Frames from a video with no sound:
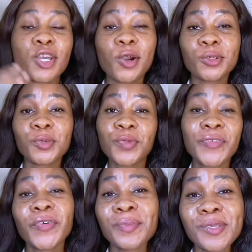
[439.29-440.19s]
or you wait
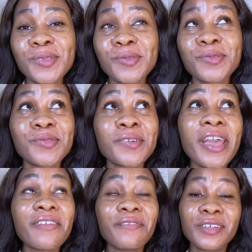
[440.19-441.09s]
for me to do
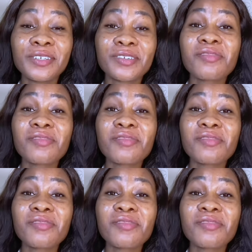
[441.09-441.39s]
a video